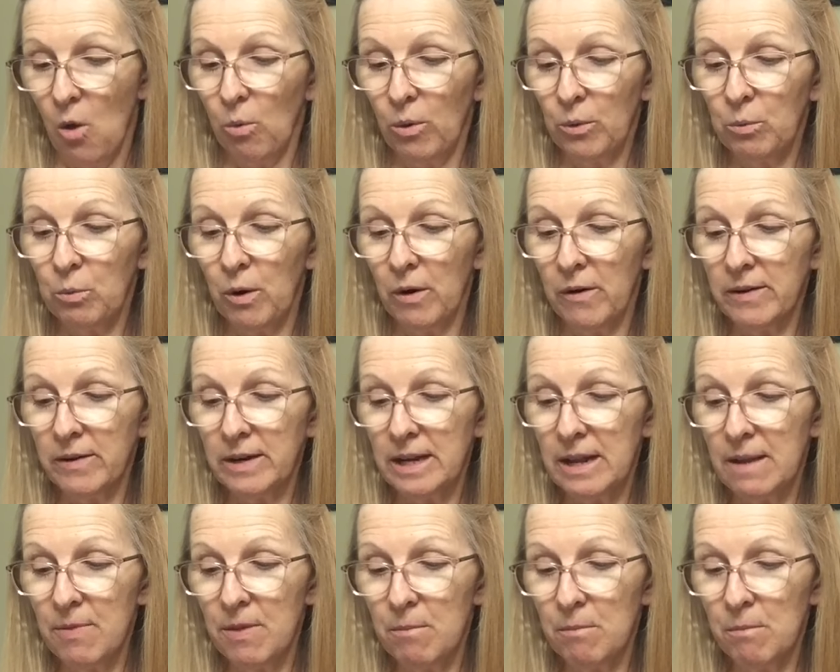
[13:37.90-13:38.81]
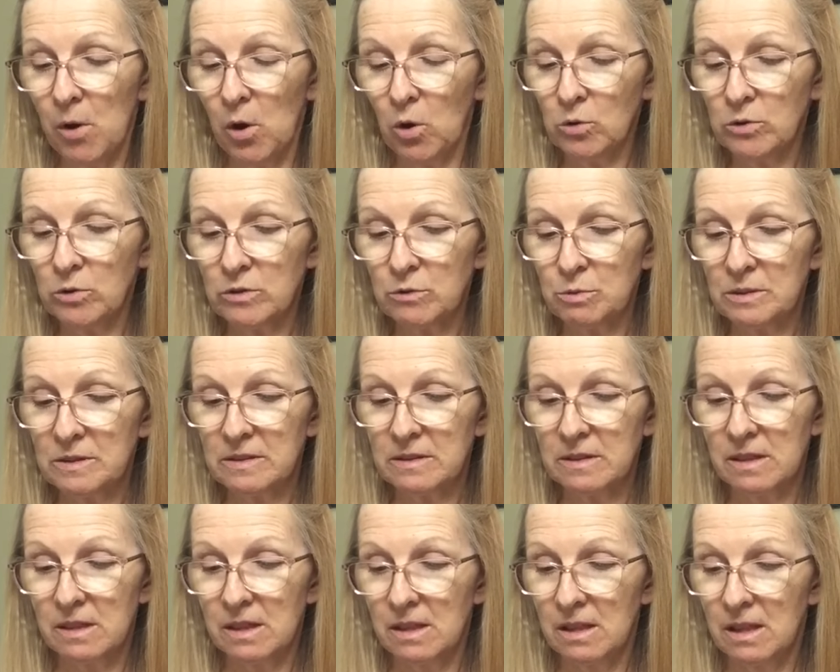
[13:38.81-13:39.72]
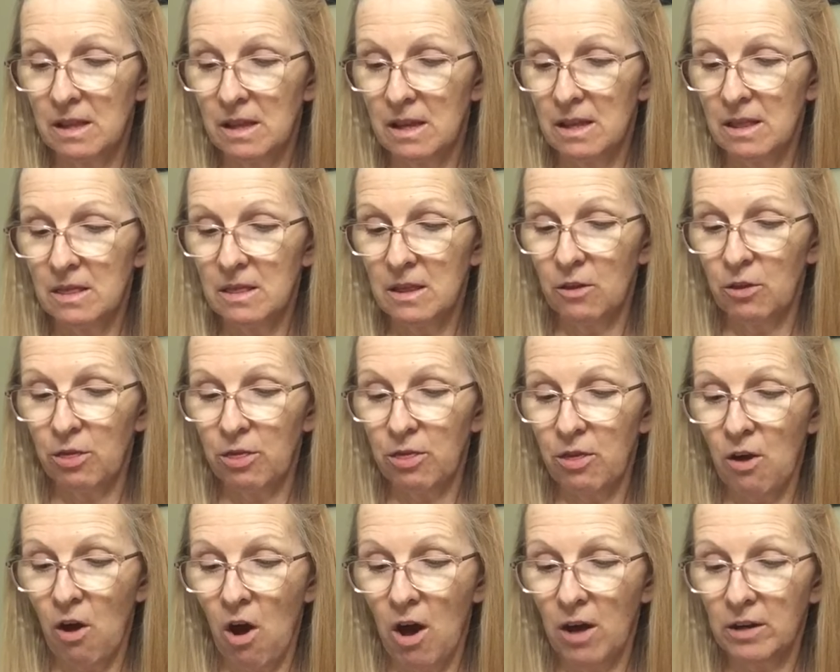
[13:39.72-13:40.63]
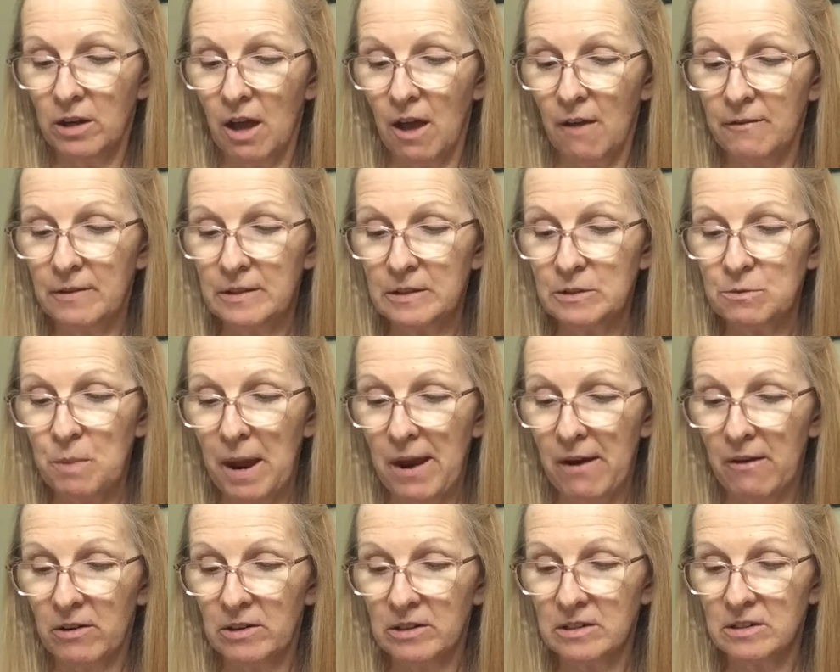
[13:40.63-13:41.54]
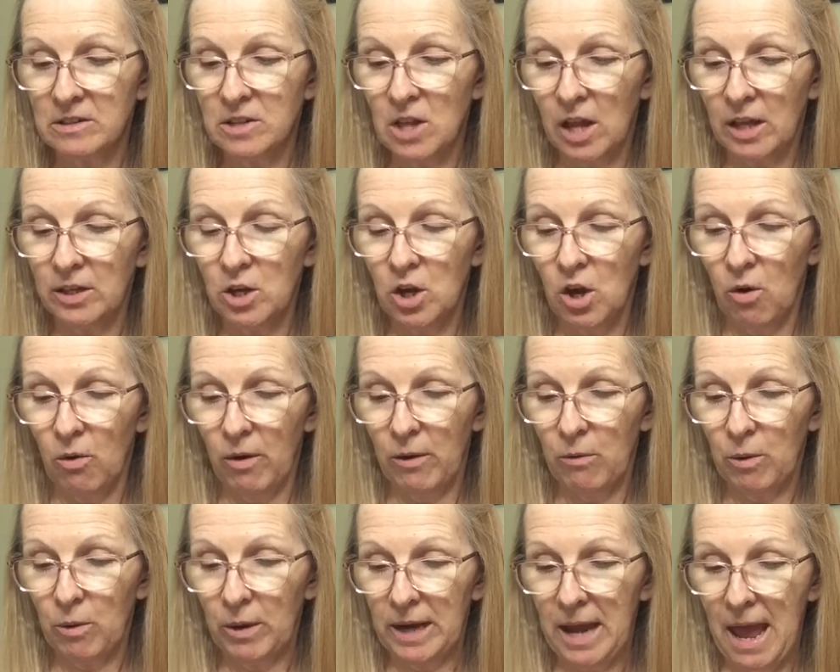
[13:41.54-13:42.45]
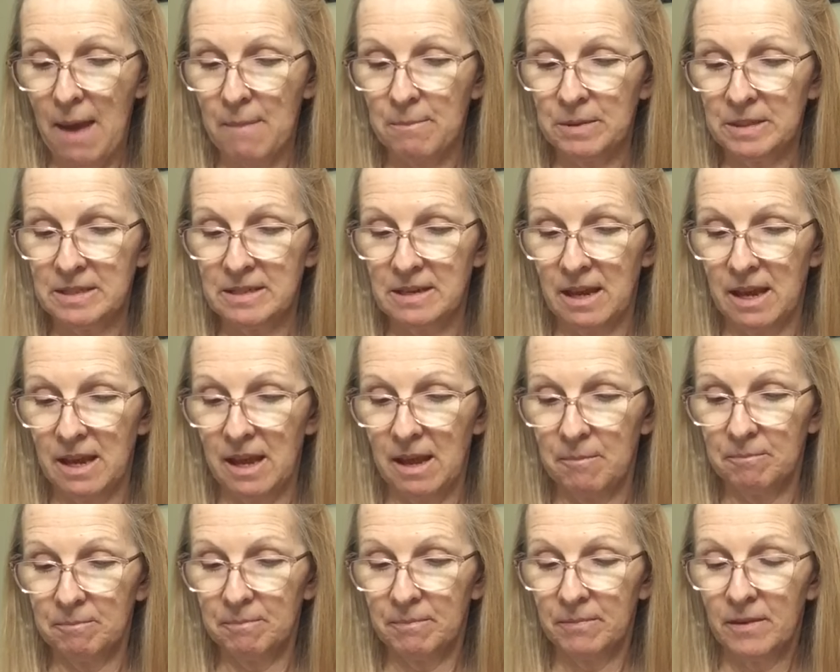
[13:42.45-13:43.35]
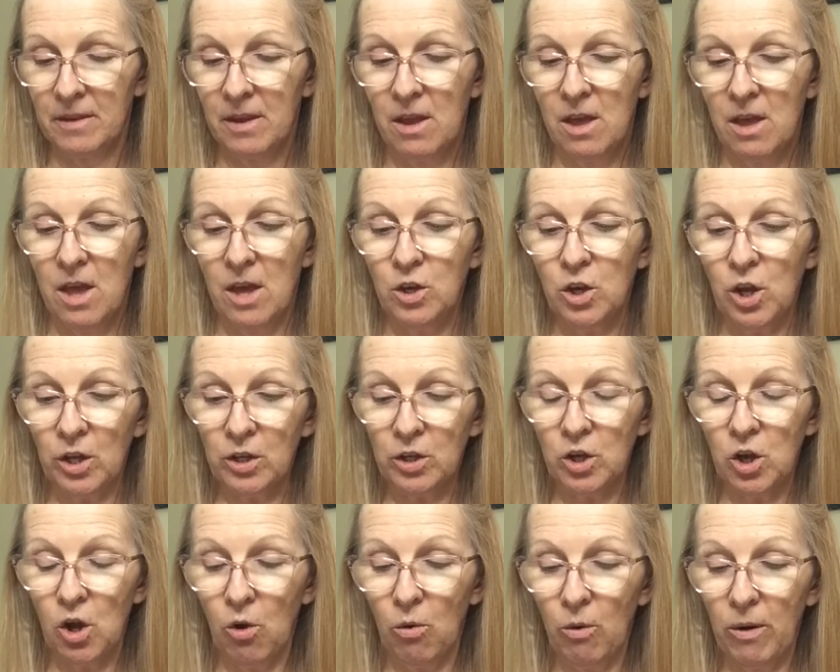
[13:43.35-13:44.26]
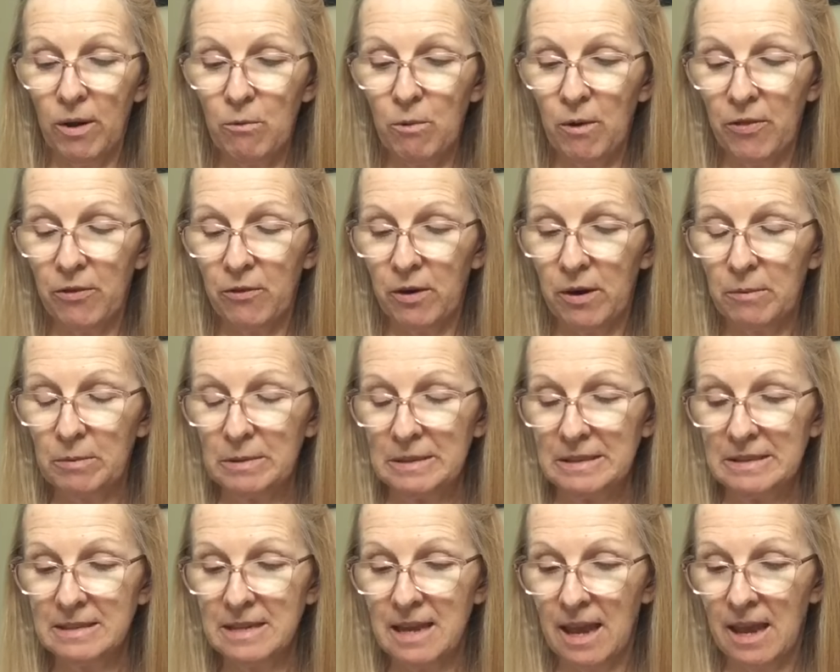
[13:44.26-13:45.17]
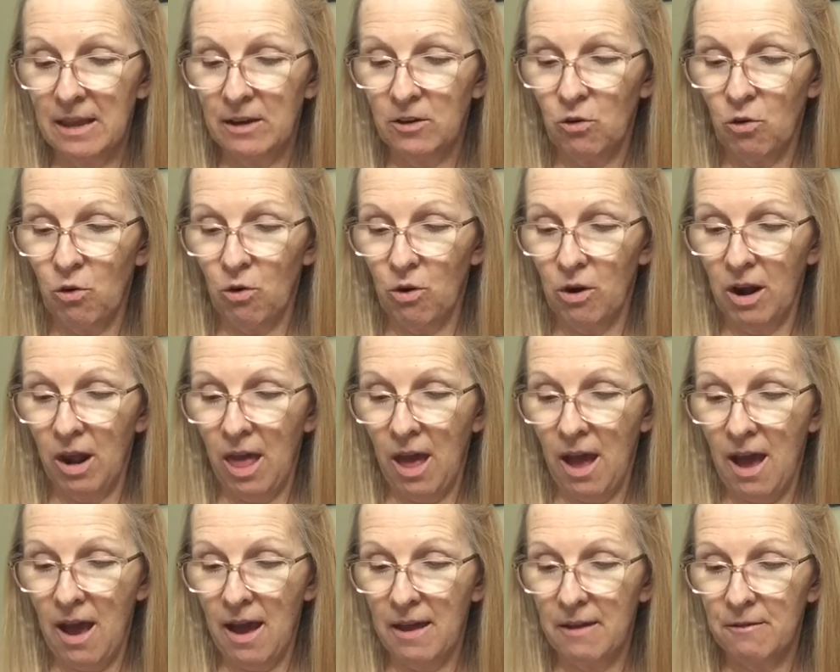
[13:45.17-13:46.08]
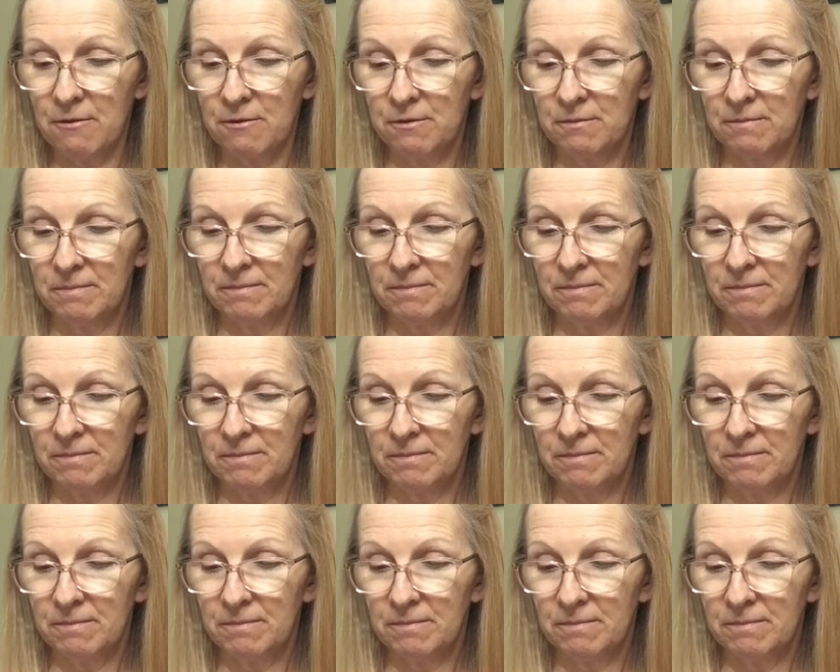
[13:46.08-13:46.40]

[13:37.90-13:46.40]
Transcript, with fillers: What worried him the most was the thought of his parents not knowing what happened to him, not knowing whether he was dead or alive.